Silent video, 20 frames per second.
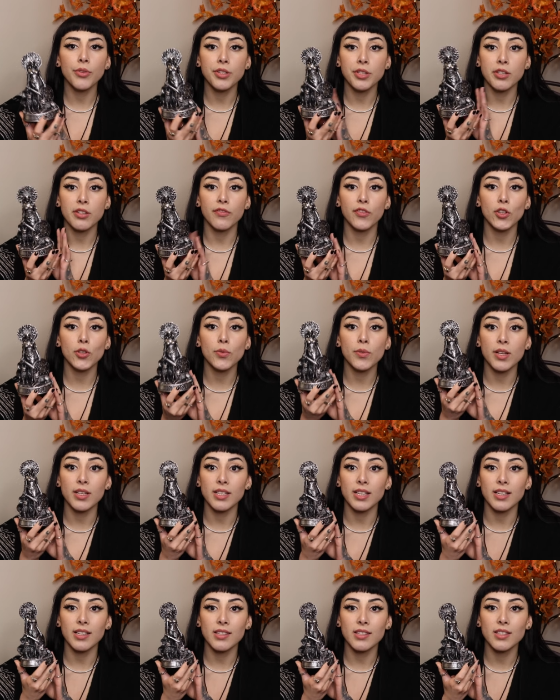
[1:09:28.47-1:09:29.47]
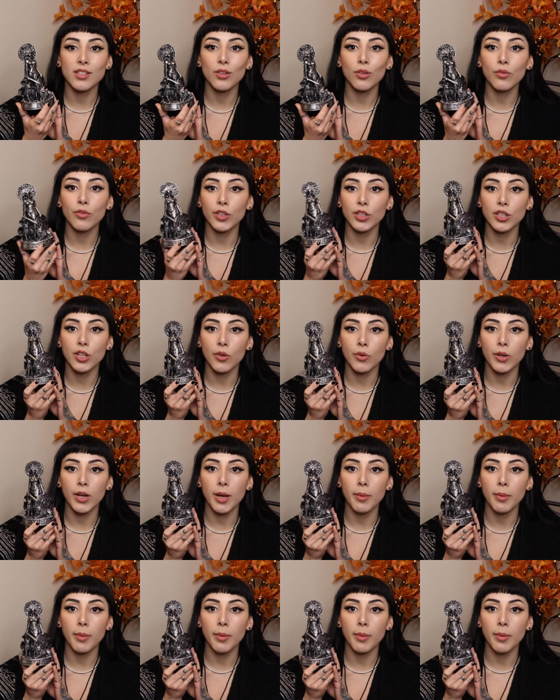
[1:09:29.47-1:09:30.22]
This is the first one that's like a silver tone.